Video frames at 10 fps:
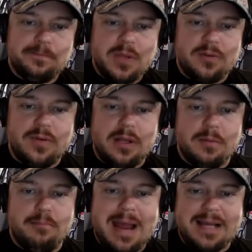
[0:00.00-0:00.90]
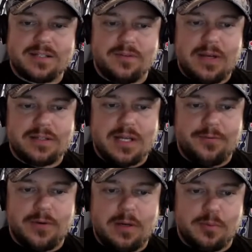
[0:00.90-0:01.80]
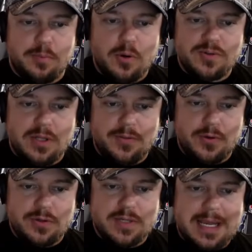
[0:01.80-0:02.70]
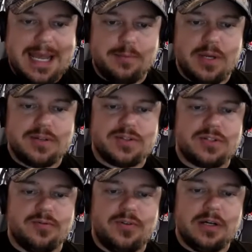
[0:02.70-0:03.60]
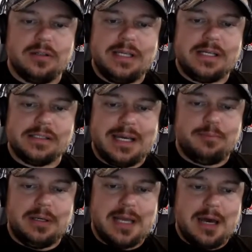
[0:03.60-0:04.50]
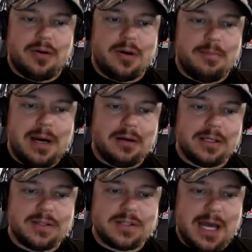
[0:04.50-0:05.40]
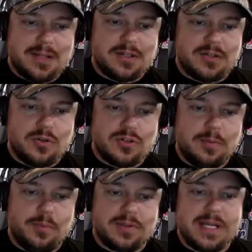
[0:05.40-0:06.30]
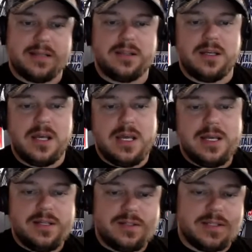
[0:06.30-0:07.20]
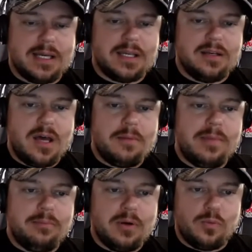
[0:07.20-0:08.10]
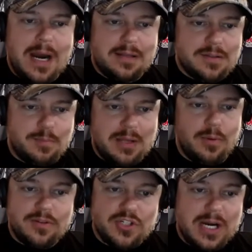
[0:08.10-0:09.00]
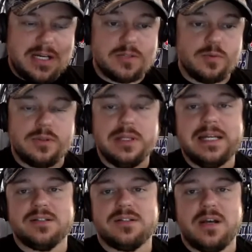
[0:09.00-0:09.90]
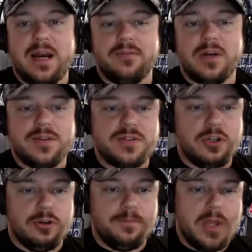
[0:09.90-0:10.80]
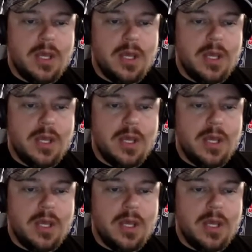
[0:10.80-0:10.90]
unveiled a massive anti freedom proposal on Thursday aimed at severely clamping down on Americans' constitutionally protected Second Amendment rights. By the way, the Chinese would like us to not have guns too.